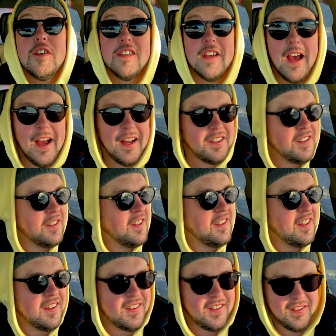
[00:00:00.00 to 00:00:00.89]
action
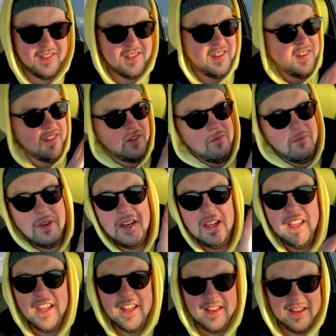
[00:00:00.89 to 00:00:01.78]
to, to
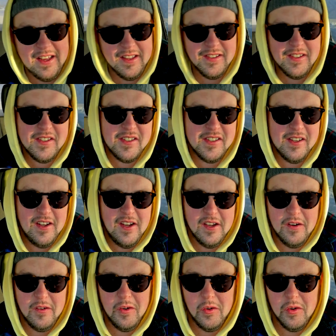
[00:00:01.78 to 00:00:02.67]
mitigate that
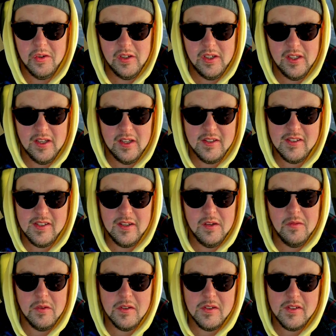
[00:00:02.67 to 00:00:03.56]
sun. Holy, that sun
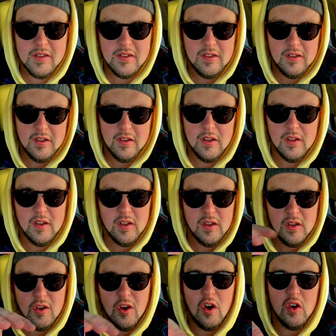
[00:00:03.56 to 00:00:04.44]
was
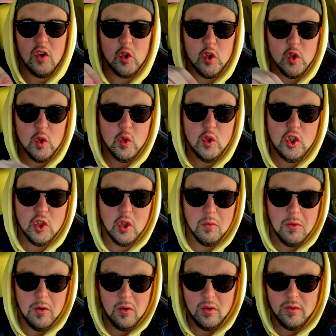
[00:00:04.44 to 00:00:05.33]
on crucial
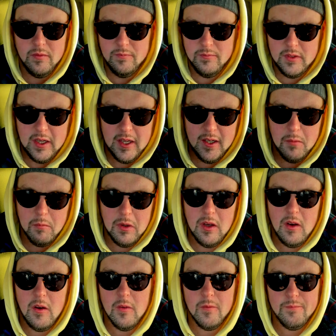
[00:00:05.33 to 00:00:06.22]
mode, taking me
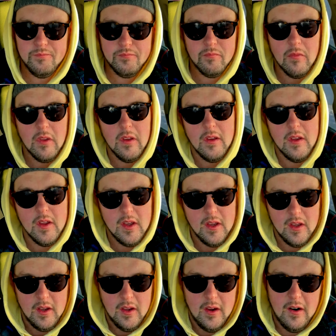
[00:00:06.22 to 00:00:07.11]
out.
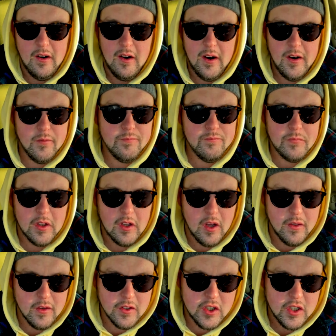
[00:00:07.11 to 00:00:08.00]
All right, we got
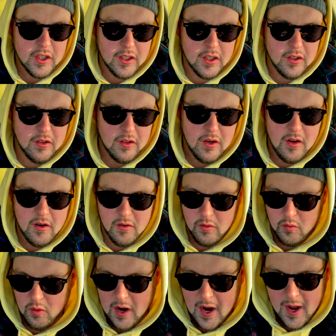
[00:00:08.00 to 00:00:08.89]
this chicken
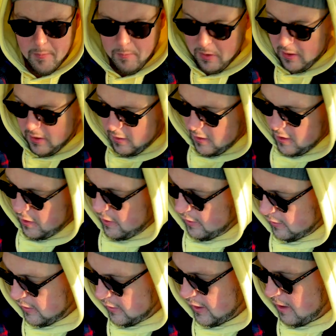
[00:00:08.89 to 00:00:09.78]
wrap here. I think
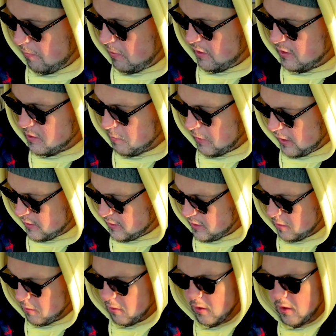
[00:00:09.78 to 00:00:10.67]
they gave me the spicy
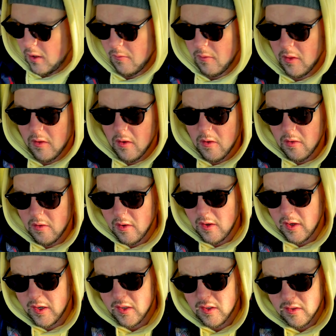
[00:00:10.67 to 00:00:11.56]
one, even though
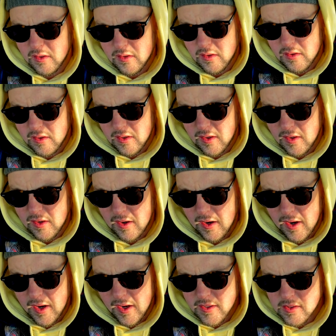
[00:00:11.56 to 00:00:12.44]
I didn't
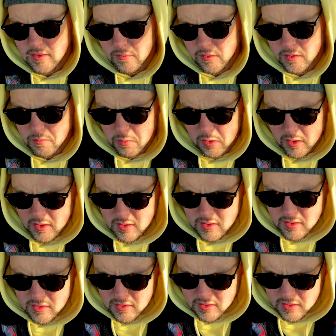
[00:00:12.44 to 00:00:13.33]
ask for
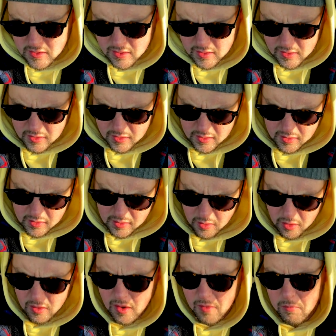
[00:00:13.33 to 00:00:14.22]
spicy.
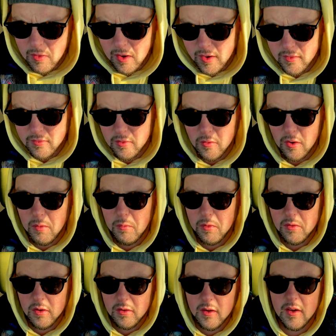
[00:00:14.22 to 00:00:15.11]
Oh, never mind, it's
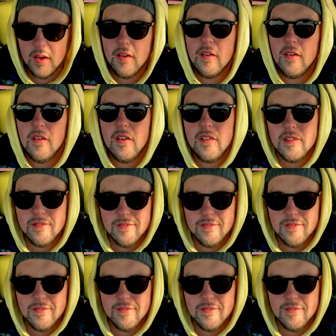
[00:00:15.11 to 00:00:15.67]
normal. Okay, cool.